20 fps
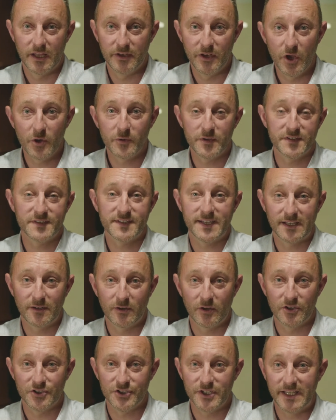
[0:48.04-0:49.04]
and know this
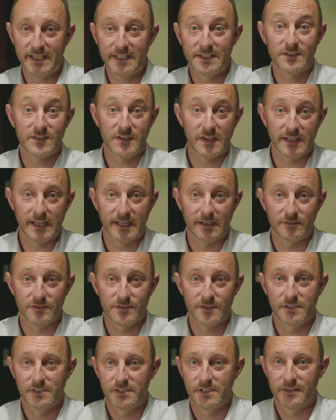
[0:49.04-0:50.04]
technology inside
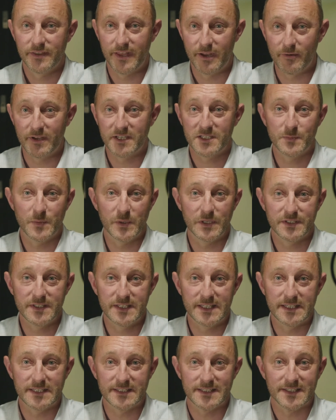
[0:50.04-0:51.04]
out. Their
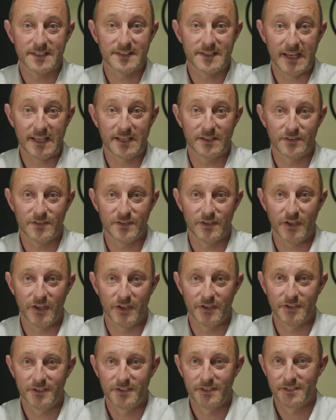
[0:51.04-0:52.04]
expertise is second to
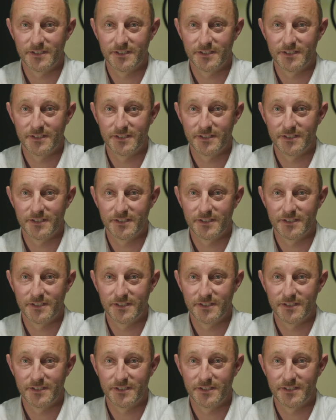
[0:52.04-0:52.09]
none.